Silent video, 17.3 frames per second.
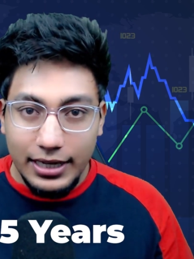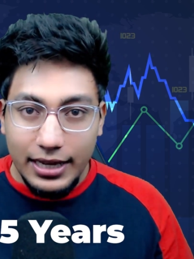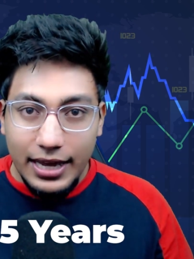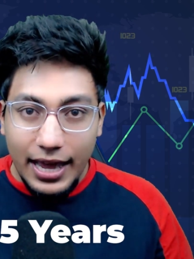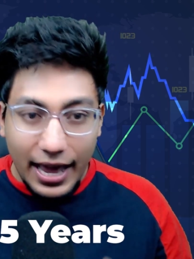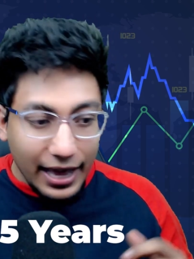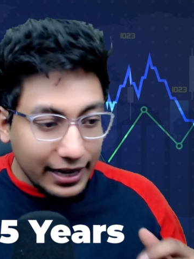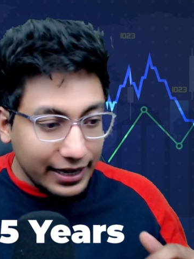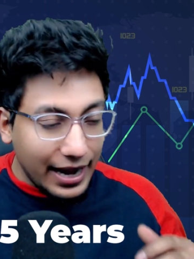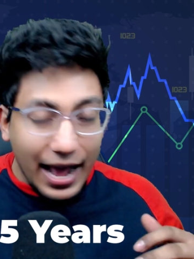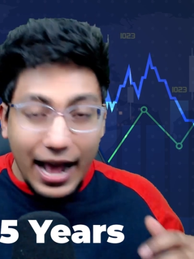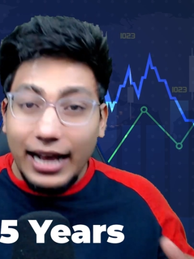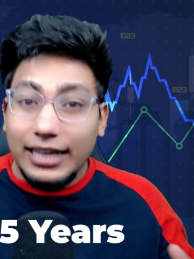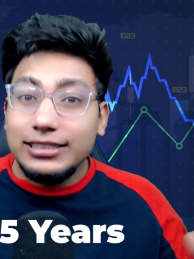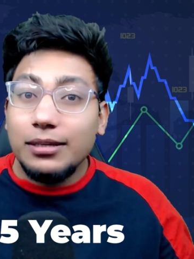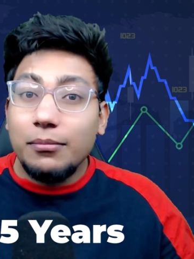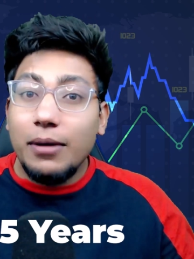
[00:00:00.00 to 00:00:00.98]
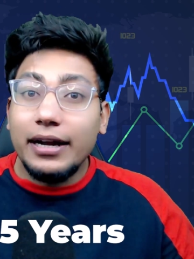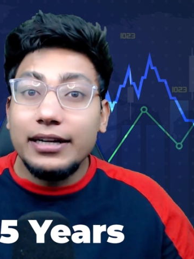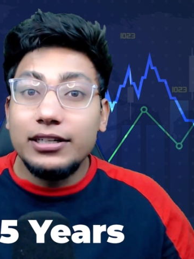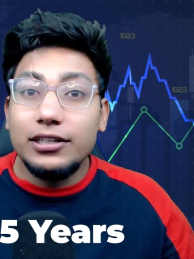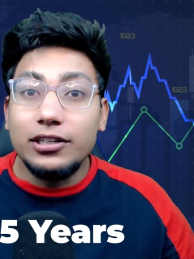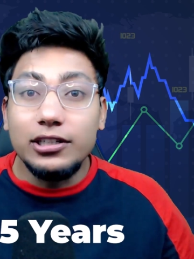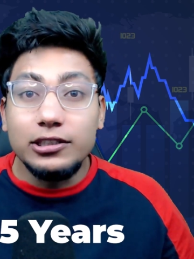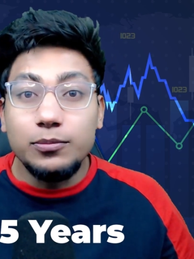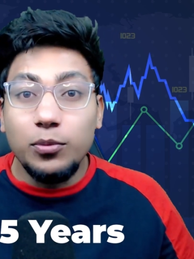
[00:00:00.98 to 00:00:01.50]
And as the market
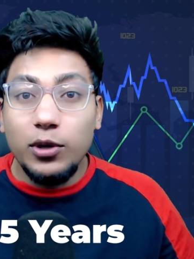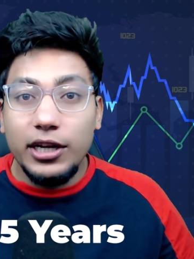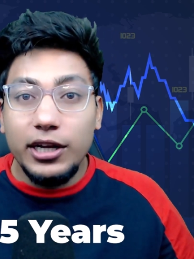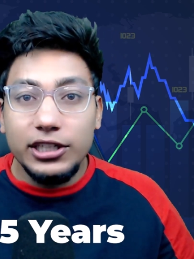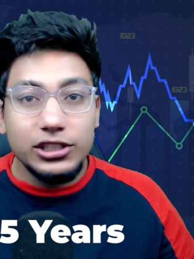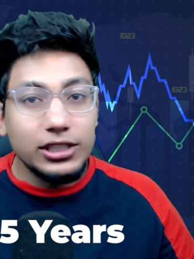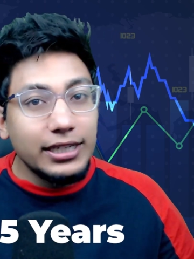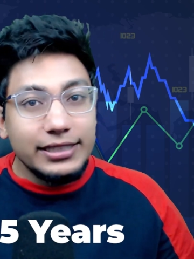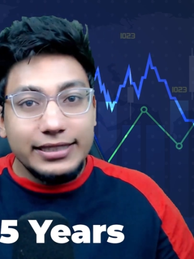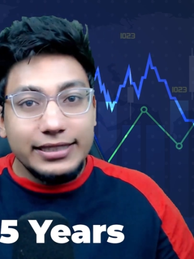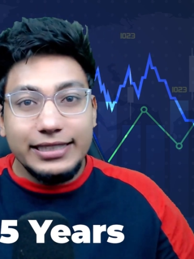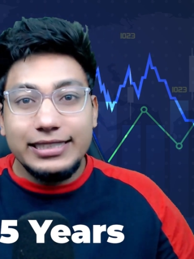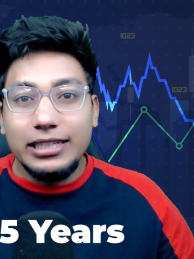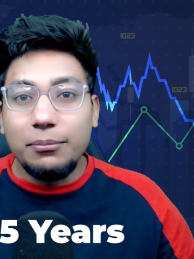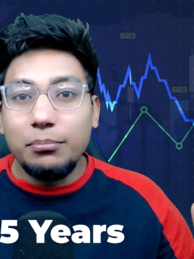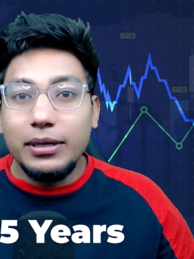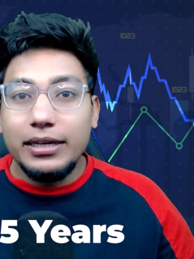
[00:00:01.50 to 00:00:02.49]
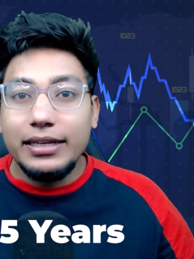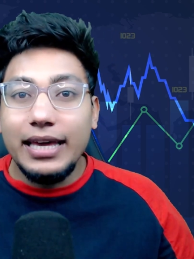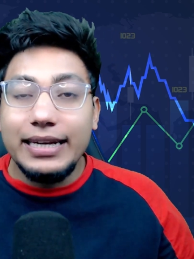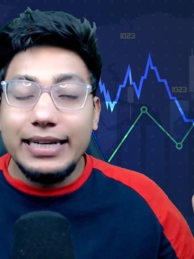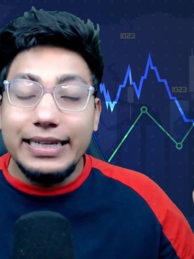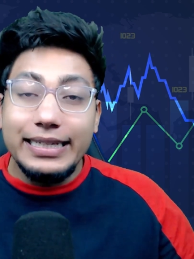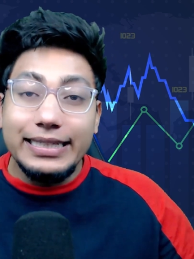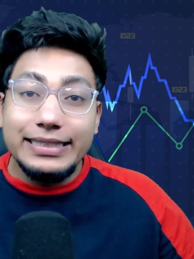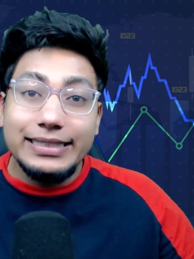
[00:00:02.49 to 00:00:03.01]
turns bullish, this number can
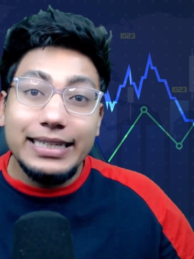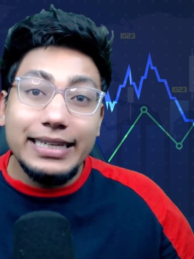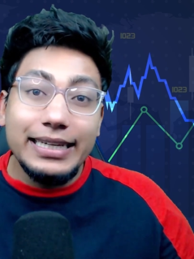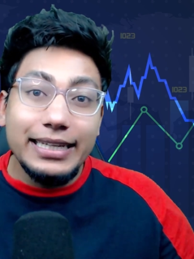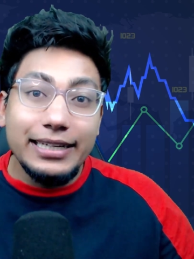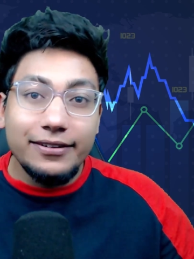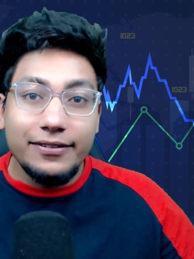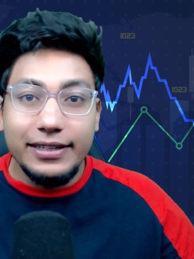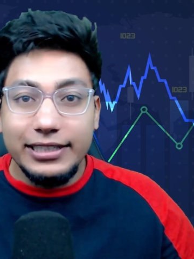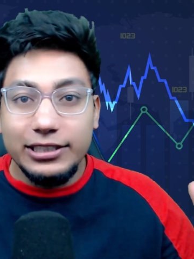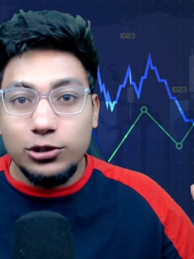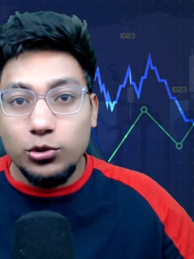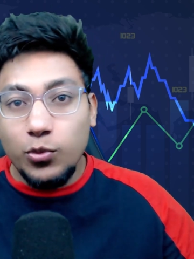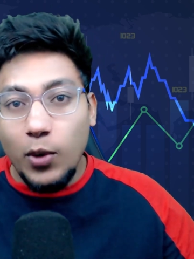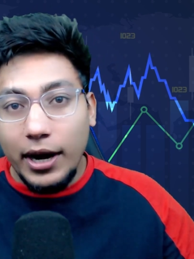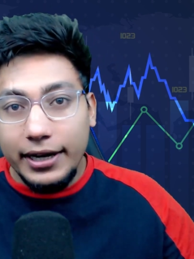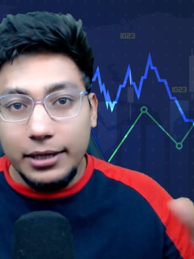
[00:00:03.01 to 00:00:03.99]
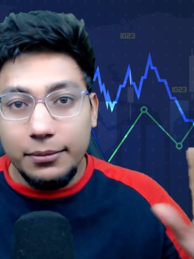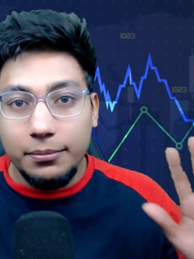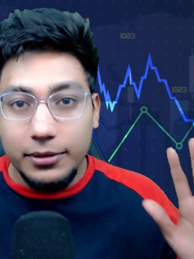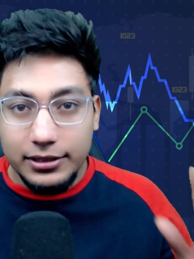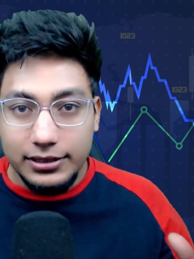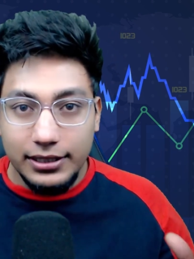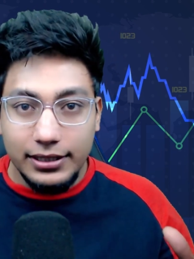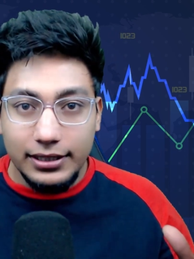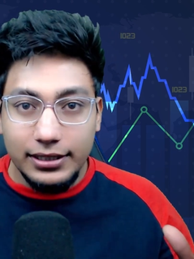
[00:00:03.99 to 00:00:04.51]
easily increase to
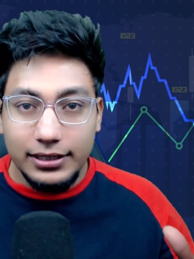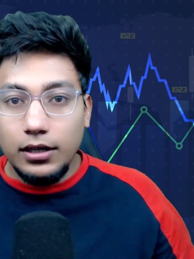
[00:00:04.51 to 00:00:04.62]
20%.